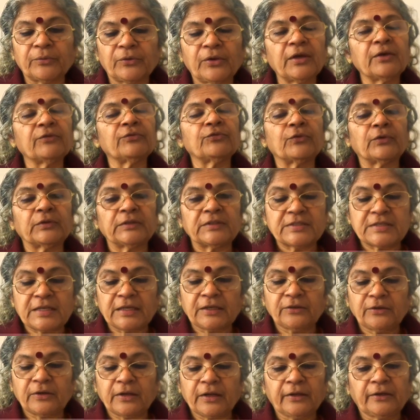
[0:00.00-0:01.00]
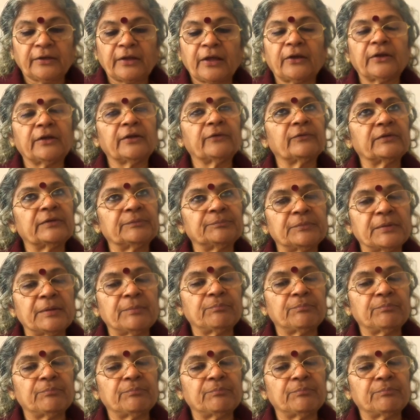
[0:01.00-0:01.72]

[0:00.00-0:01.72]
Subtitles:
Okay, for the rectangular